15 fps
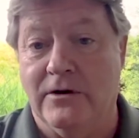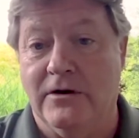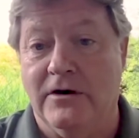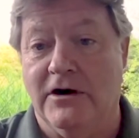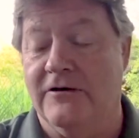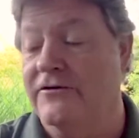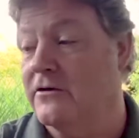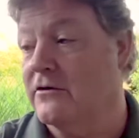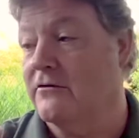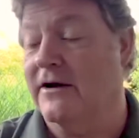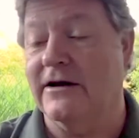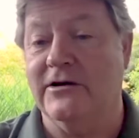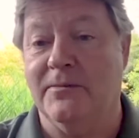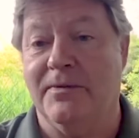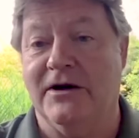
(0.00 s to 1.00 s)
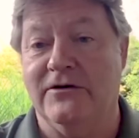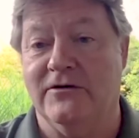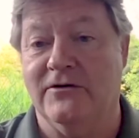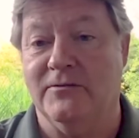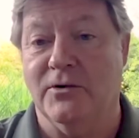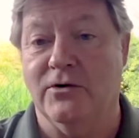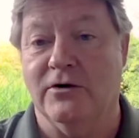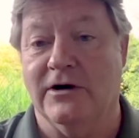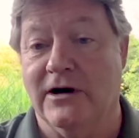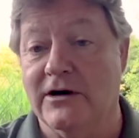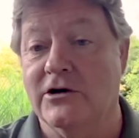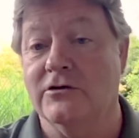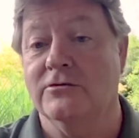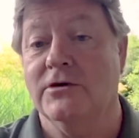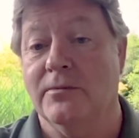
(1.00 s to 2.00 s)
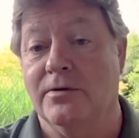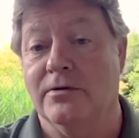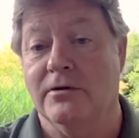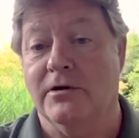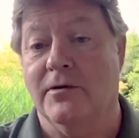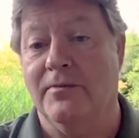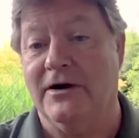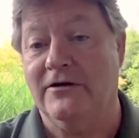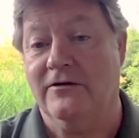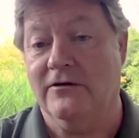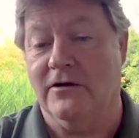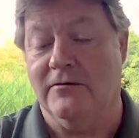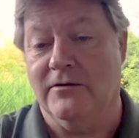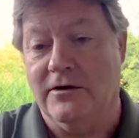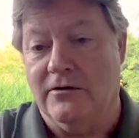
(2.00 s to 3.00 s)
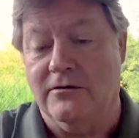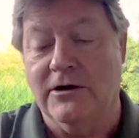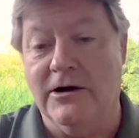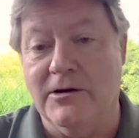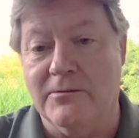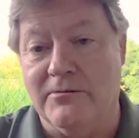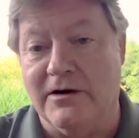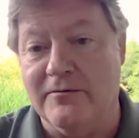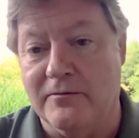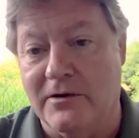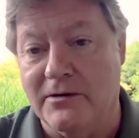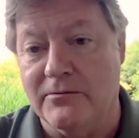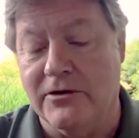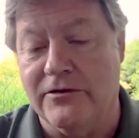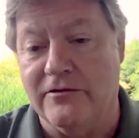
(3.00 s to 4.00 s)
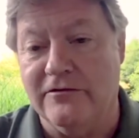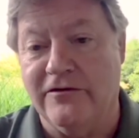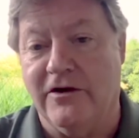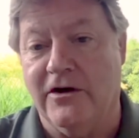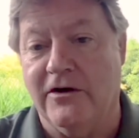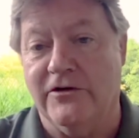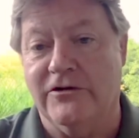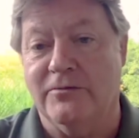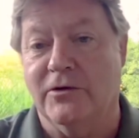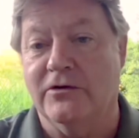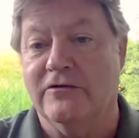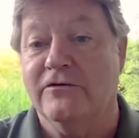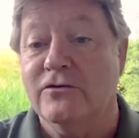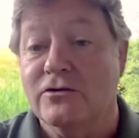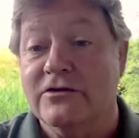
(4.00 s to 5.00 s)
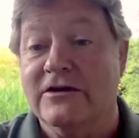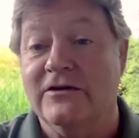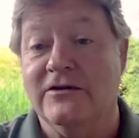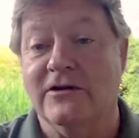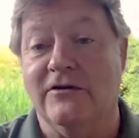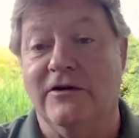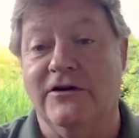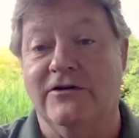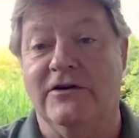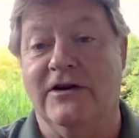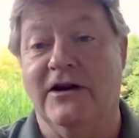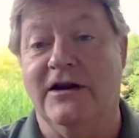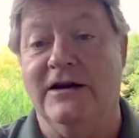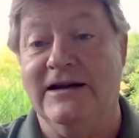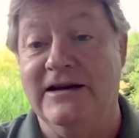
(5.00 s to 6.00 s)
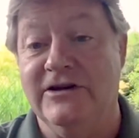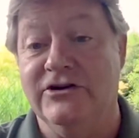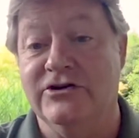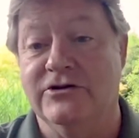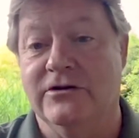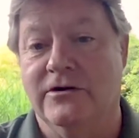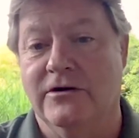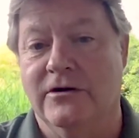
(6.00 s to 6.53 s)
If you're around a passive smoker, and I grew up a passive, uh, you know, my, my mother and father smoked 40 cigarettes a day each.